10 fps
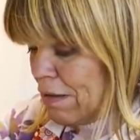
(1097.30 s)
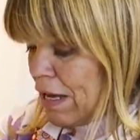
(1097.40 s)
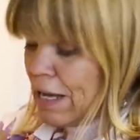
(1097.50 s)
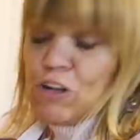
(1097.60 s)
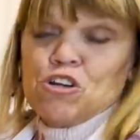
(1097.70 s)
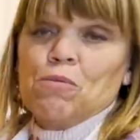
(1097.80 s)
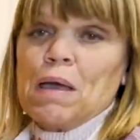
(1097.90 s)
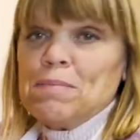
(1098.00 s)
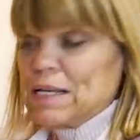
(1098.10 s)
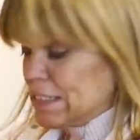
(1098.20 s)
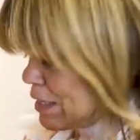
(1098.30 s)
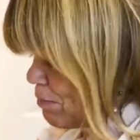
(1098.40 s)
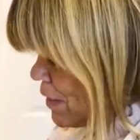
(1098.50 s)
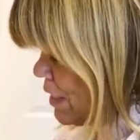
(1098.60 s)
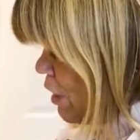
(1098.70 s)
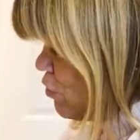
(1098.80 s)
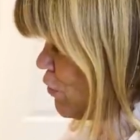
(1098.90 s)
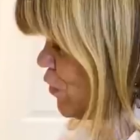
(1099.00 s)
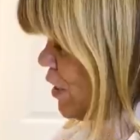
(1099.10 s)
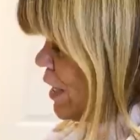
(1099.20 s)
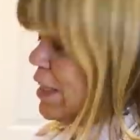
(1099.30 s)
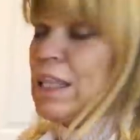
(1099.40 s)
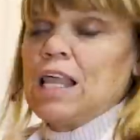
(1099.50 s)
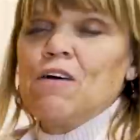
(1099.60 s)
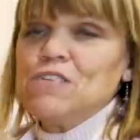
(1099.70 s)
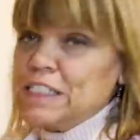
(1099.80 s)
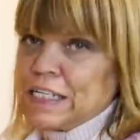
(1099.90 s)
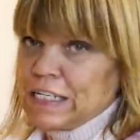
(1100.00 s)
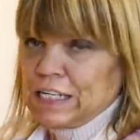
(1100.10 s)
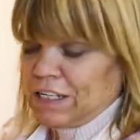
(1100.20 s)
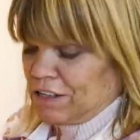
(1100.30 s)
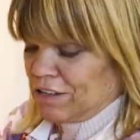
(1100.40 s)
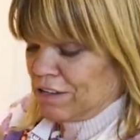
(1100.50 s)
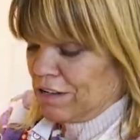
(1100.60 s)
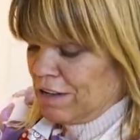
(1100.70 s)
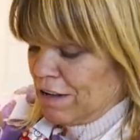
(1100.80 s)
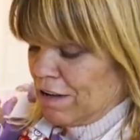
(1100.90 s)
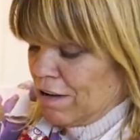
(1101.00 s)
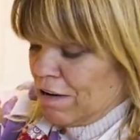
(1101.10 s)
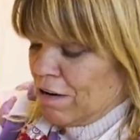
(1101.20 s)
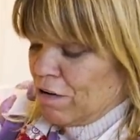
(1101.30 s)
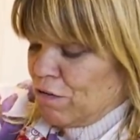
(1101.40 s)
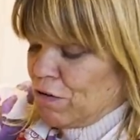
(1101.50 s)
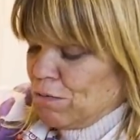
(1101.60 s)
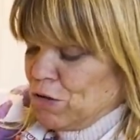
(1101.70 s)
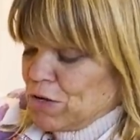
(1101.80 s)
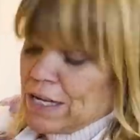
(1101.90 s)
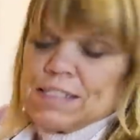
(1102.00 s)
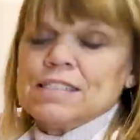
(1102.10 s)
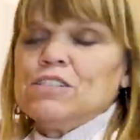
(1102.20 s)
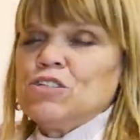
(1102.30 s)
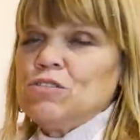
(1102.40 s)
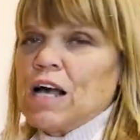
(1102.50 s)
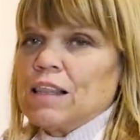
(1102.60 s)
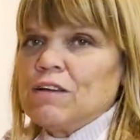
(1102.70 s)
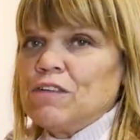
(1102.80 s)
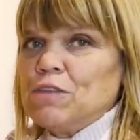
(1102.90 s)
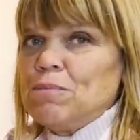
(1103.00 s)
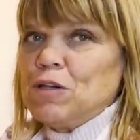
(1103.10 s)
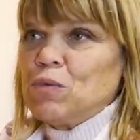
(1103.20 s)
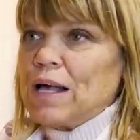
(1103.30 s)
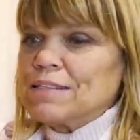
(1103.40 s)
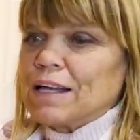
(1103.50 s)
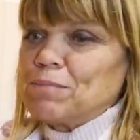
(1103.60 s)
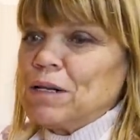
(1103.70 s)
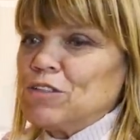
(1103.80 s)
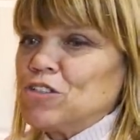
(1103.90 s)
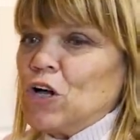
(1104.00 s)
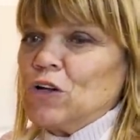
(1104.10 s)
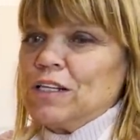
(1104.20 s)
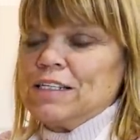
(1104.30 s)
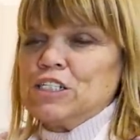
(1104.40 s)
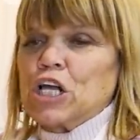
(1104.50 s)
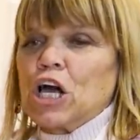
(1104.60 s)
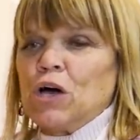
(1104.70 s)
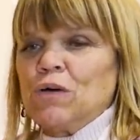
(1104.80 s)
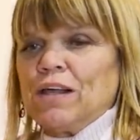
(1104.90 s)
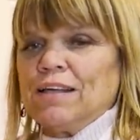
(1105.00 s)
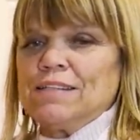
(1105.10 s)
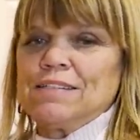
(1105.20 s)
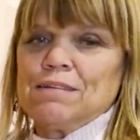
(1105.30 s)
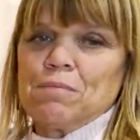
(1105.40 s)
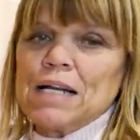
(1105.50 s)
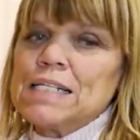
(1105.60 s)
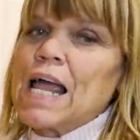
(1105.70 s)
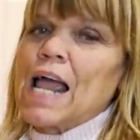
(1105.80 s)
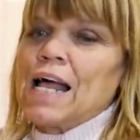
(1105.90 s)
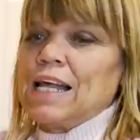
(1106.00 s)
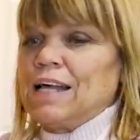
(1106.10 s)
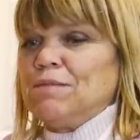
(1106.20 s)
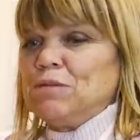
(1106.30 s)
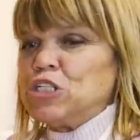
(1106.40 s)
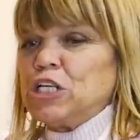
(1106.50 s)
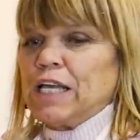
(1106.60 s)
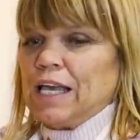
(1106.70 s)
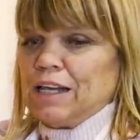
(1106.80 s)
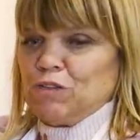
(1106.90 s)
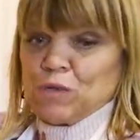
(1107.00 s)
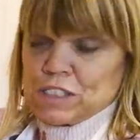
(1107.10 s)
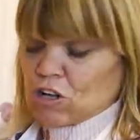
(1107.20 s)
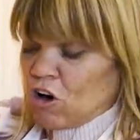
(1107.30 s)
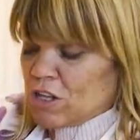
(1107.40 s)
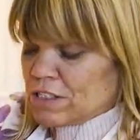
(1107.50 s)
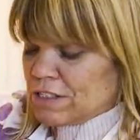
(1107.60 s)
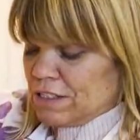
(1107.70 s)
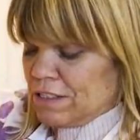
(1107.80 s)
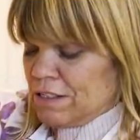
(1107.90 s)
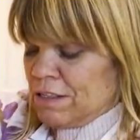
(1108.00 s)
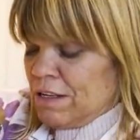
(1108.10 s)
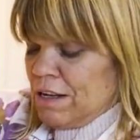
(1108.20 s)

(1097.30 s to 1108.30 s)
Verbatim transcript: I don't know, maybe it's something else for you. I'd love to hear from you guys that do not live in the Midwest, like Minnesota, the Dakotas, and Montana, and Michigan, and Wisconsin, and